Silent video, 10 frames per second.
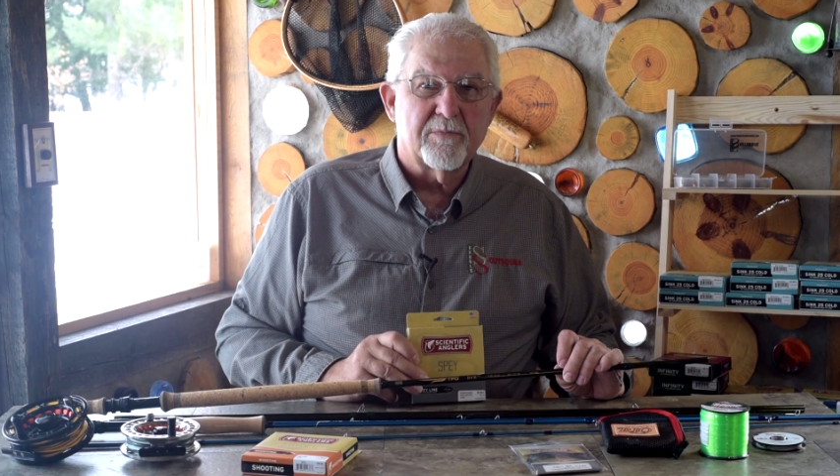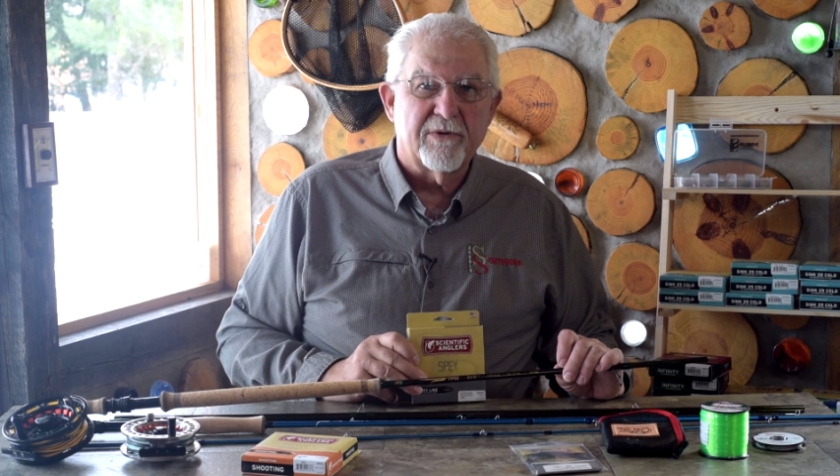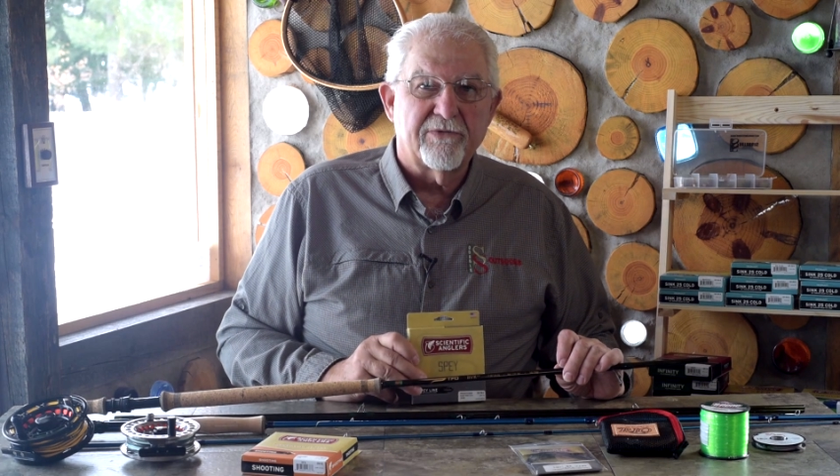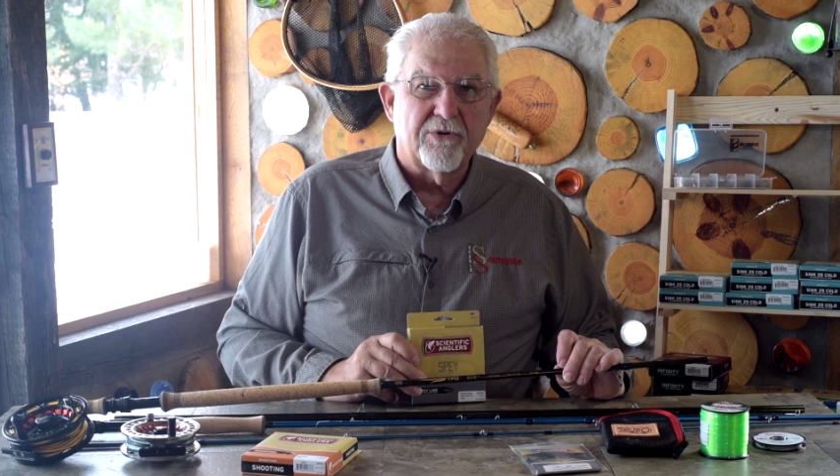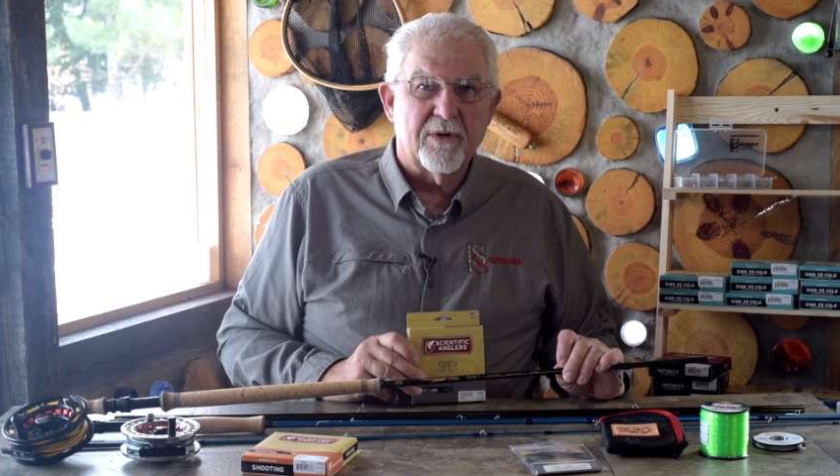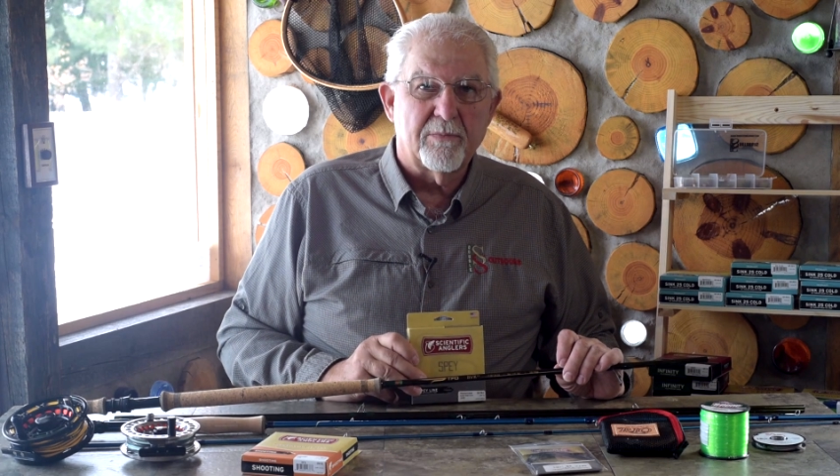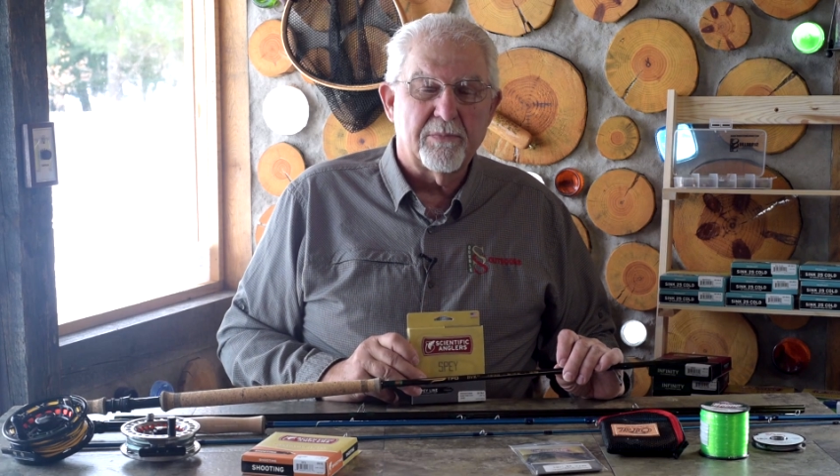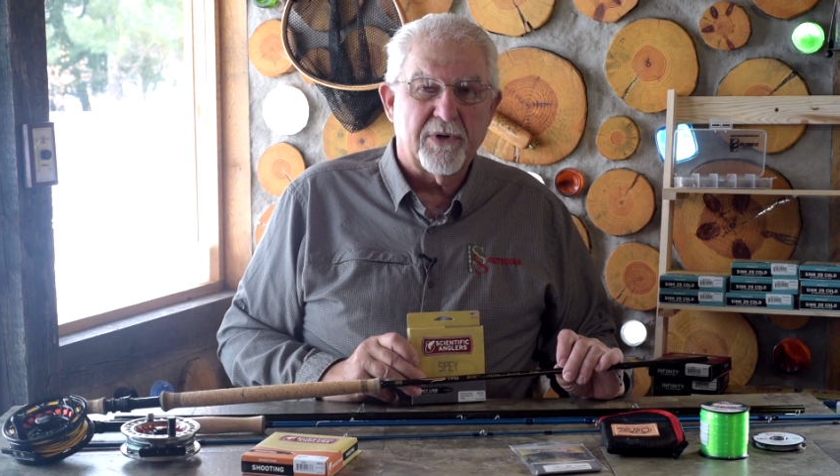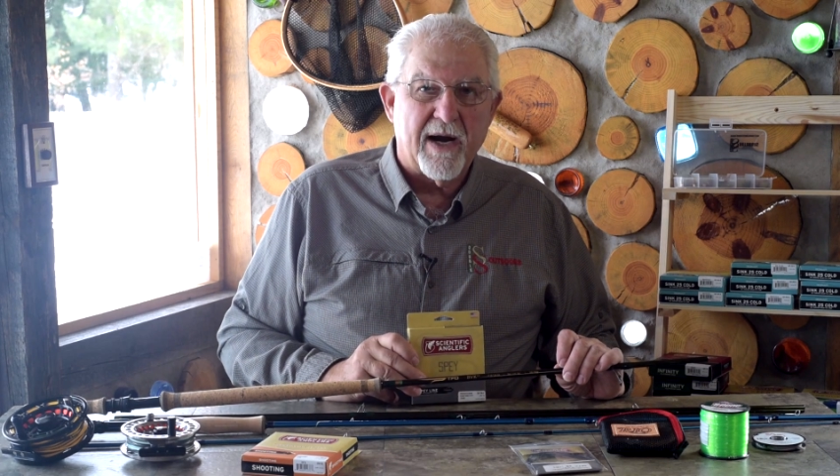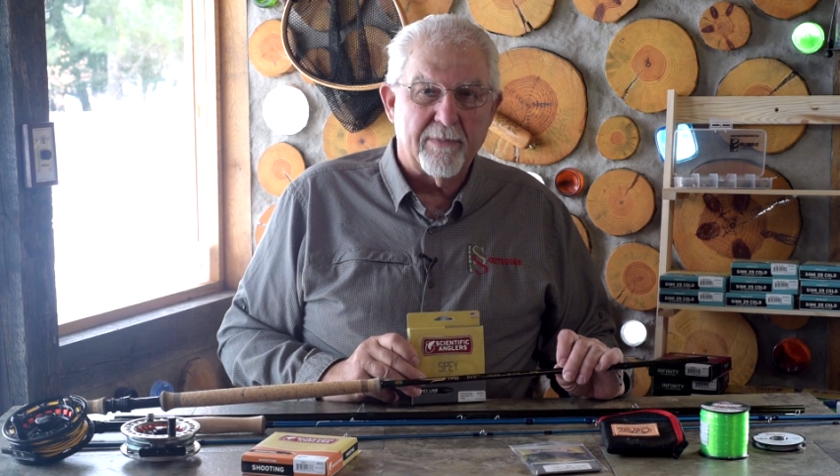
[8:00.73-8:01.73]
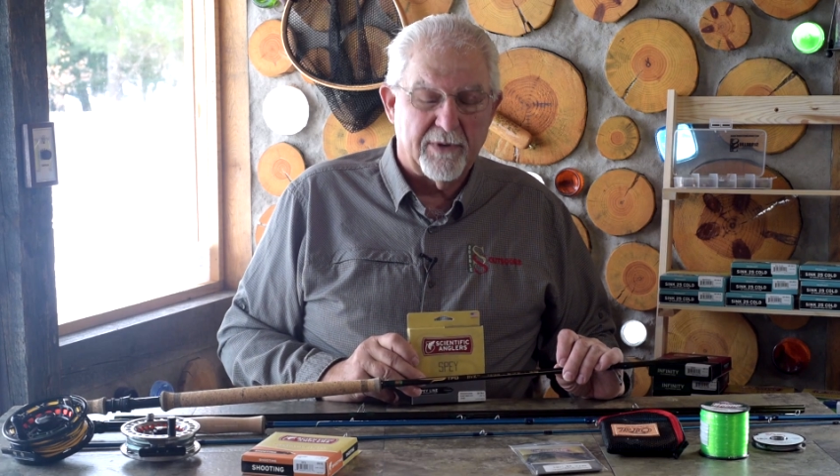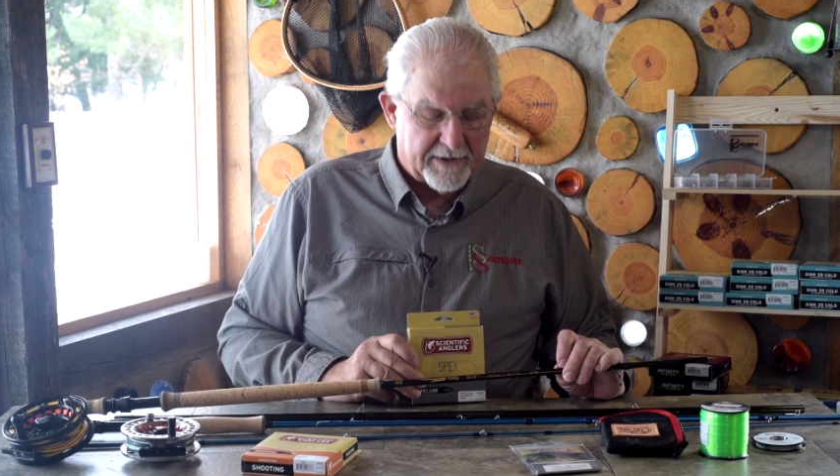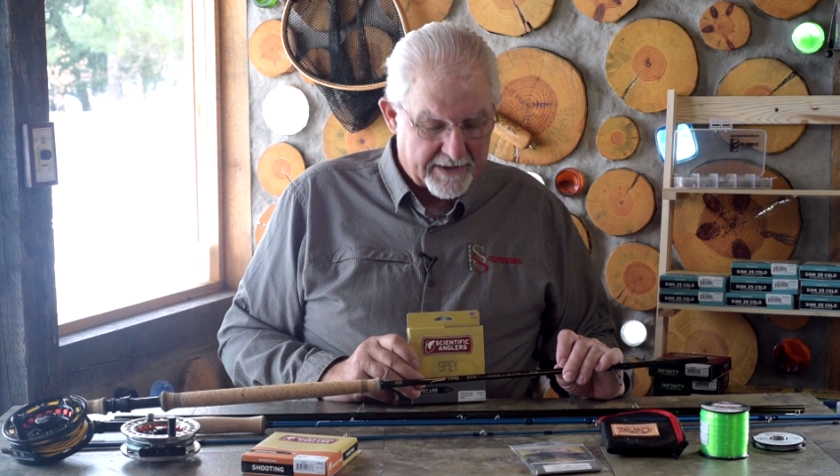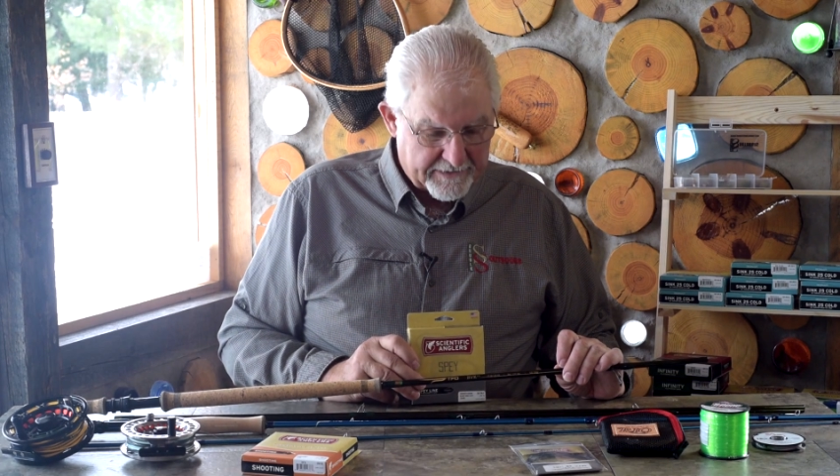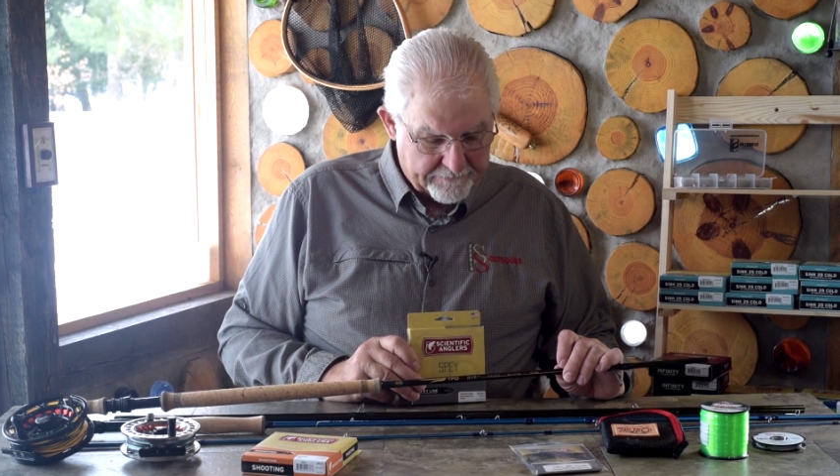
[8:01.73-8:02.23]
and perform
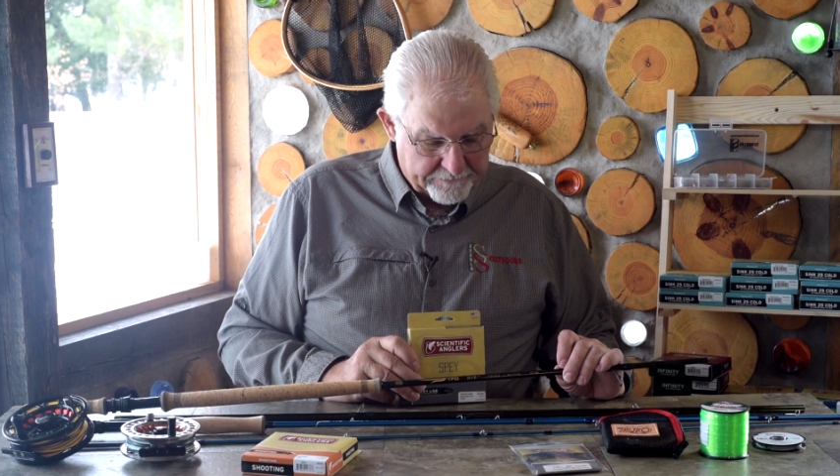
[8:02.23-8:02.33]
properly.